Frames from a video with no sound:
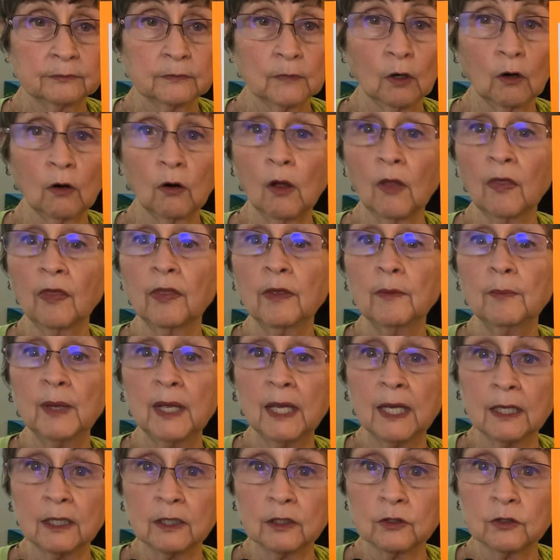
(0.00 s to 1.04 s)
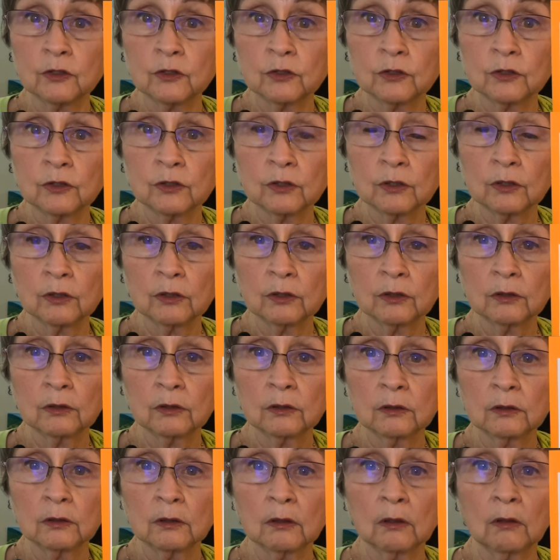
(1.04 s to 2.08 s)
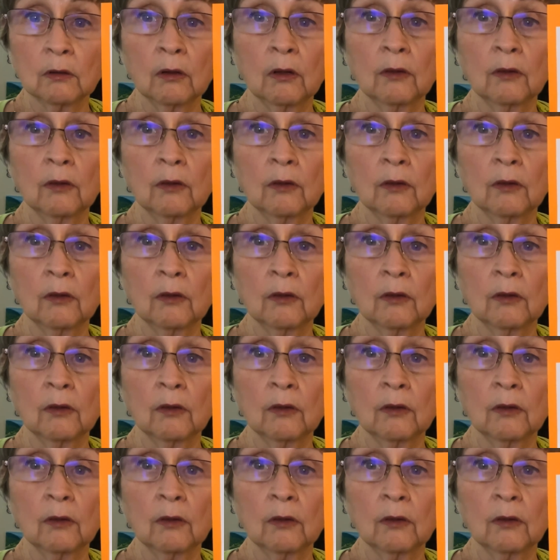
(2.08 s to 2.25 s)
or on the beach, or